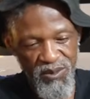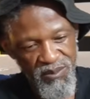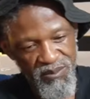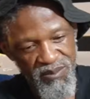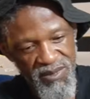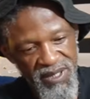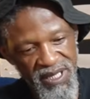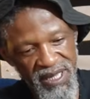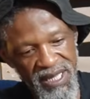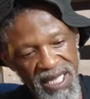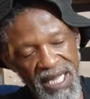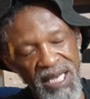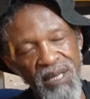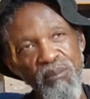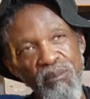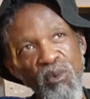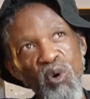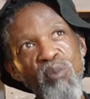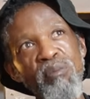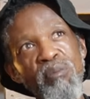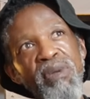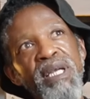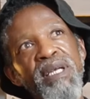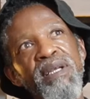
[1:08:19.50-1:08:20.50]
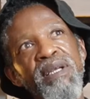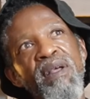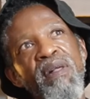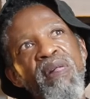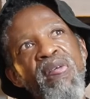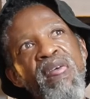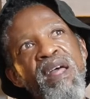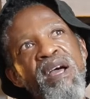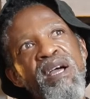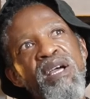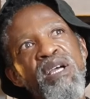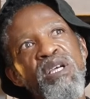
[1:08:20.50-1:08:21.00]
in that moment.
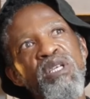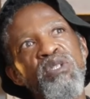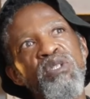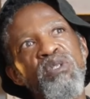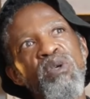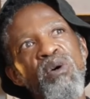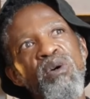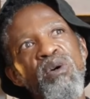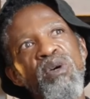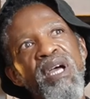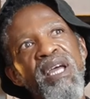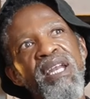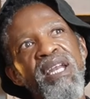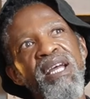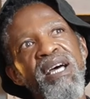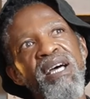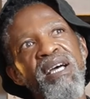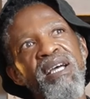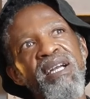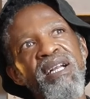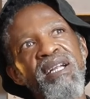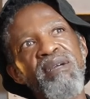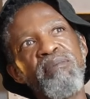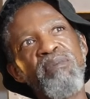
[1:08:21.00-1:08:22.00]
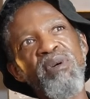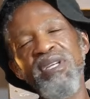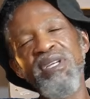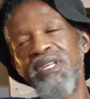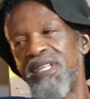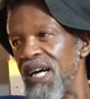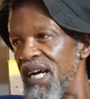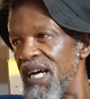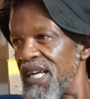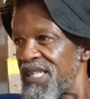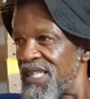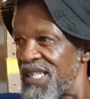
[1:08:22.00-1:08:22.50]
So Raymond
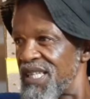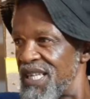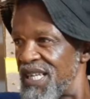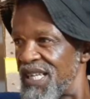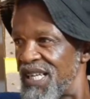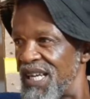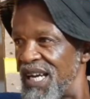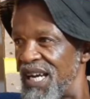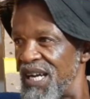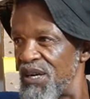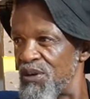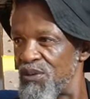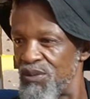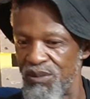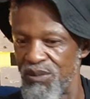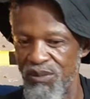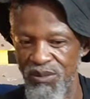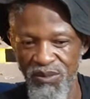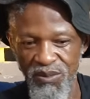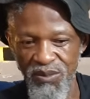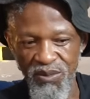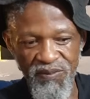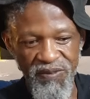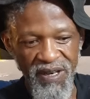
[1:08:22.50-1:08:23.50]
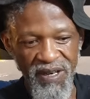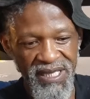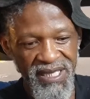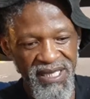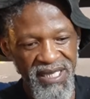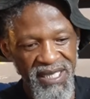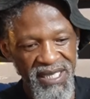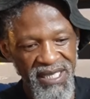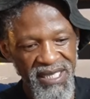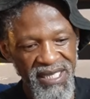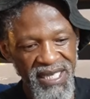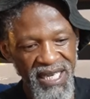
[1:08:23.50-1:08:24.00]
Dad, the guy who
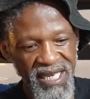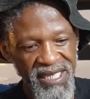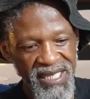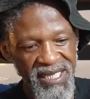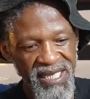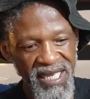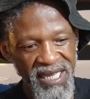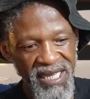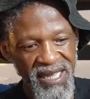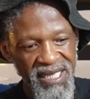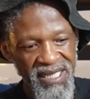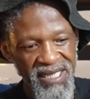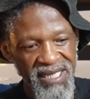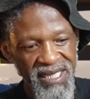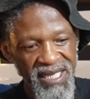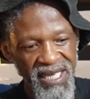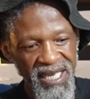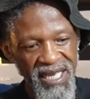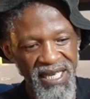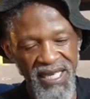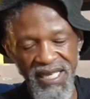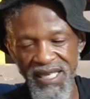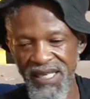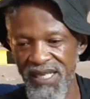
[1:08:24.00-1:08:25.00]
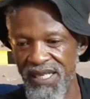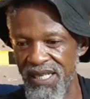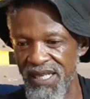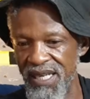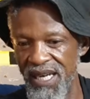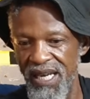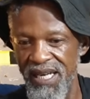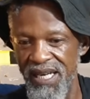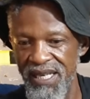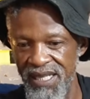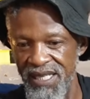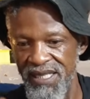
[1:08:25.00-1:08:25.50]
facilitated this thing,
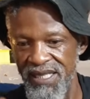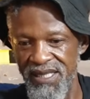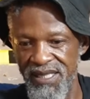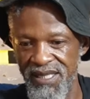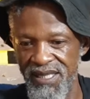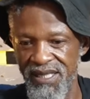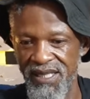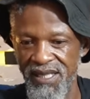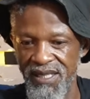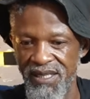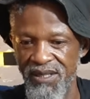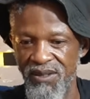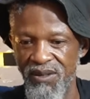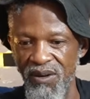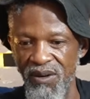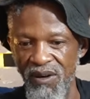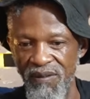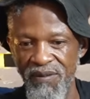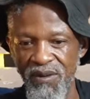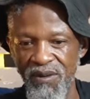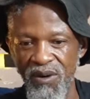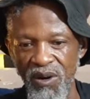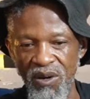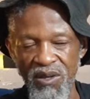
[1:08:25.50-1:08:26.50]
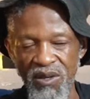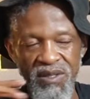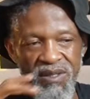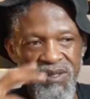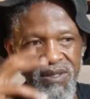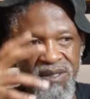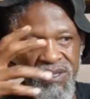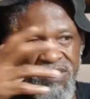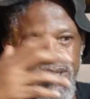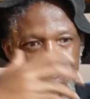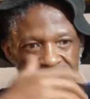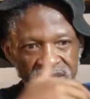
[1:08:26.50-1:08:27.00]
had this, of
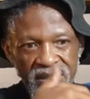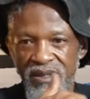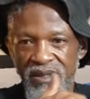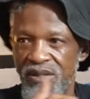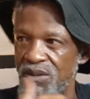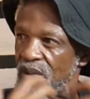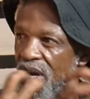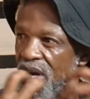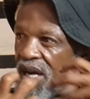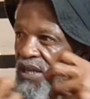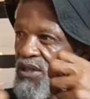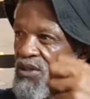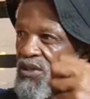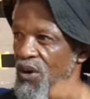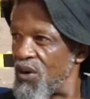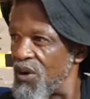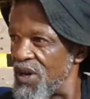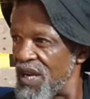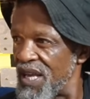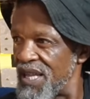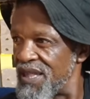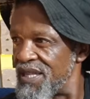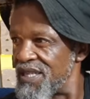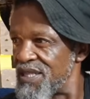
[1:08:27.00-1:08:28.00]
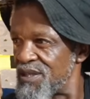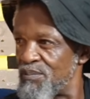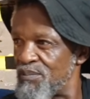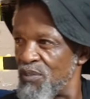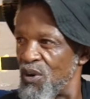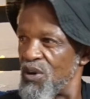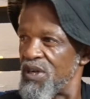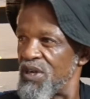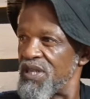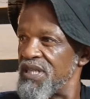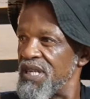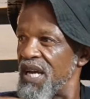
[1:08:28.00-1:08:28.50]
course, why taller this
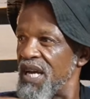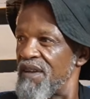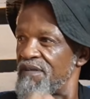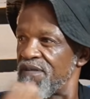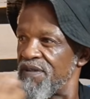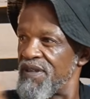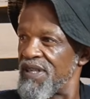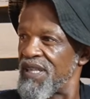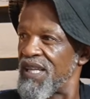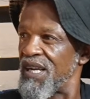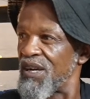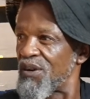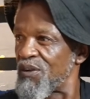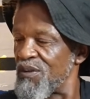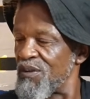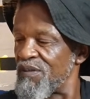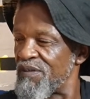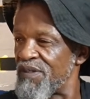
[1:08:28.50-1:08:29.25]
body, I feel like